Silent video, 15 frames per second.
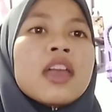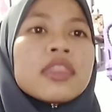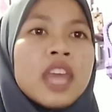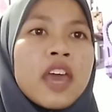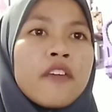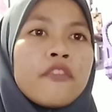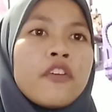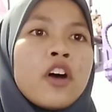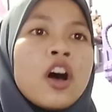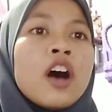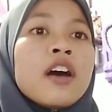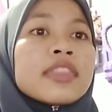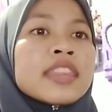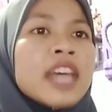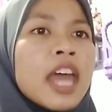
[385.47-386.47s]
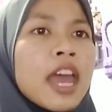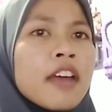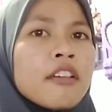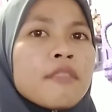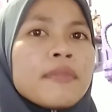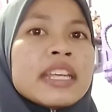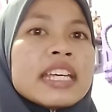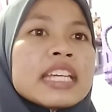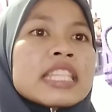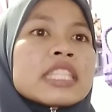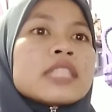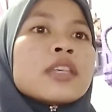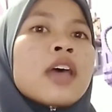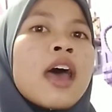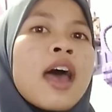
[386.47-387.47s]
Therefore, the agreement is
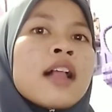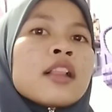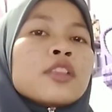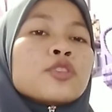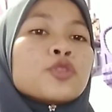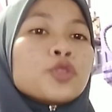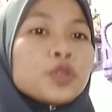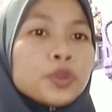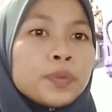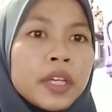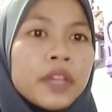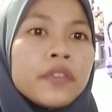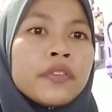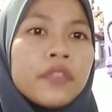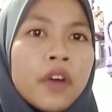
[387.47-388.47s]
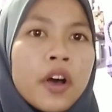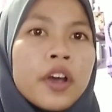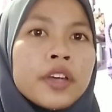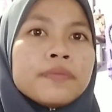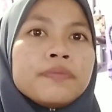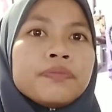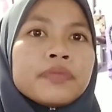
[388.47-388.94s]
held to be void.